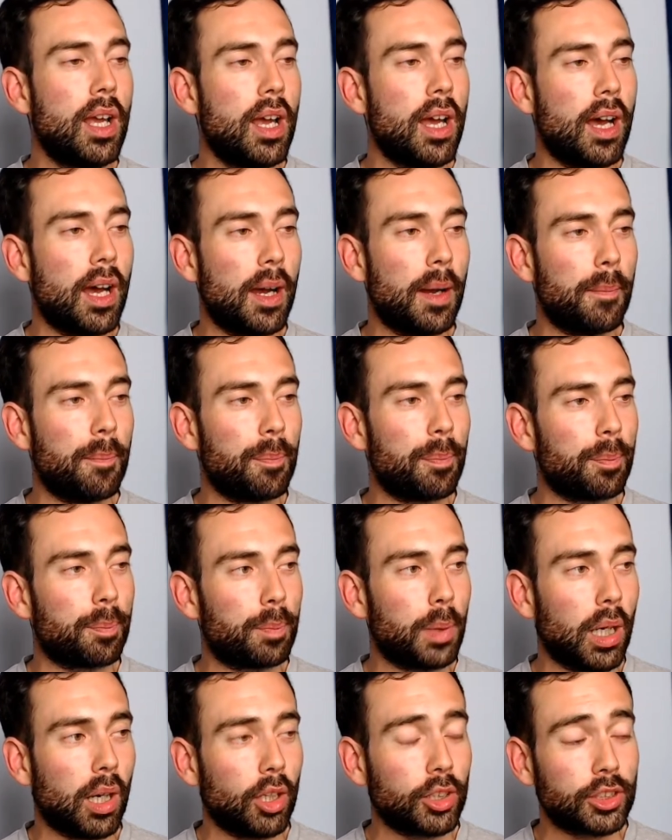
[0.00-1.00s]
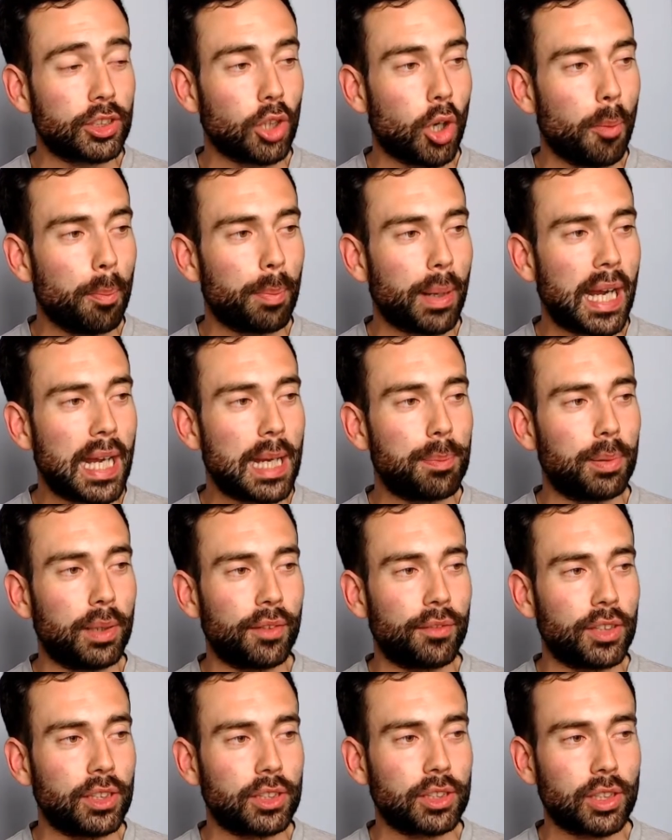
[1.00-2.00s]
But just on paper,
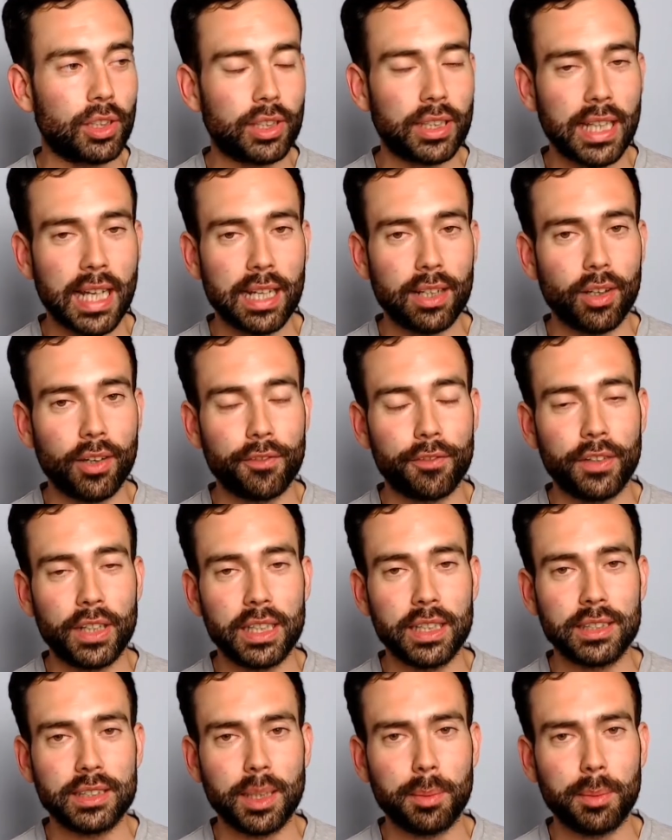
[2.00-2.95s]
if you just look at the headline figures,